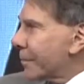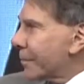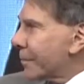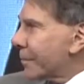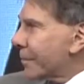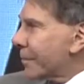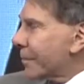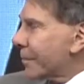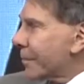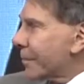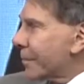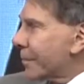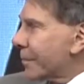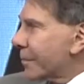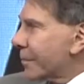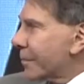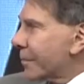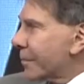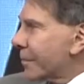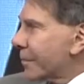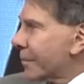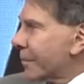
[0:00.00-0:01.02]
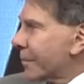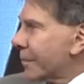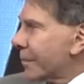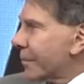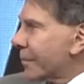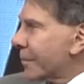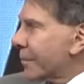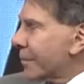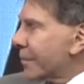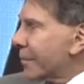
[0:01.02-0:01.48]

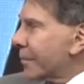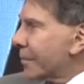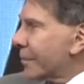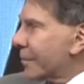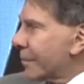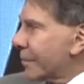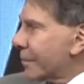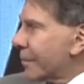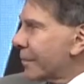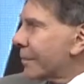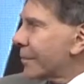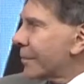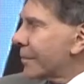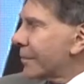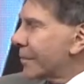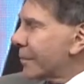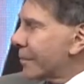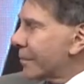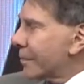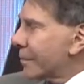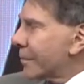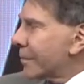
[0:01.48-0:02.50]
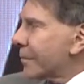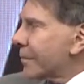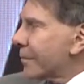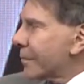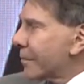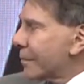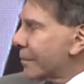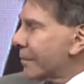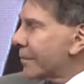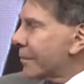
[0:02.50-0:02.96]

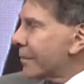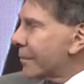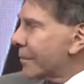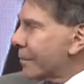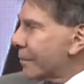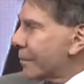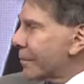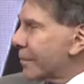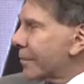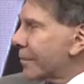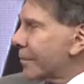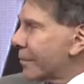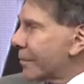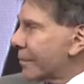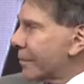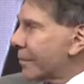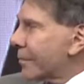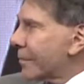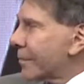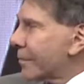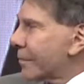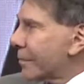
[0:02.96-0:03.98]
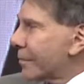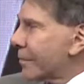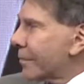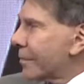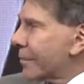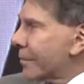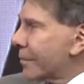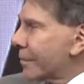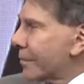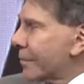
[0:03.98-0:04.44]

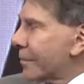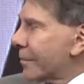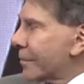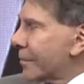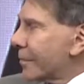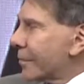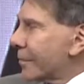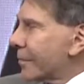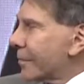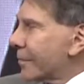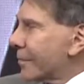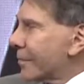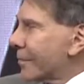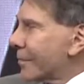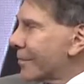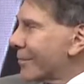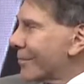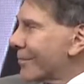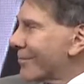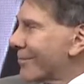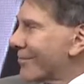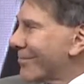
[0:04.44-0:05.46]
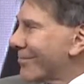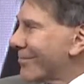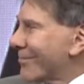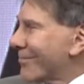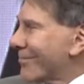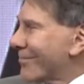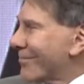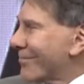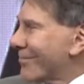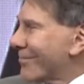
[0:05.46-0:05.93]

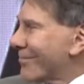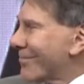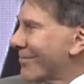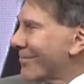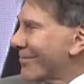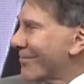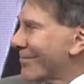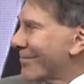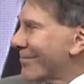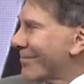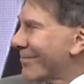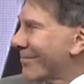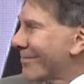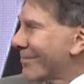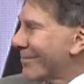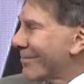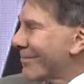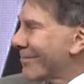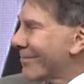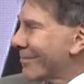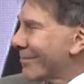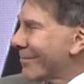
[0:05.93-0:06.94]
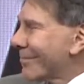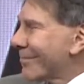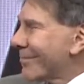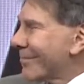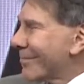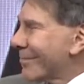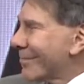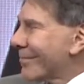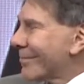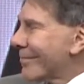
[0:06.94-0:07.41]

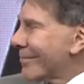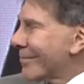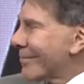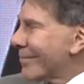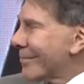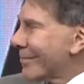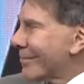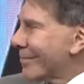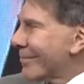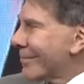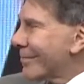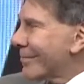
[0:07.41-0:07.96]
[no speech]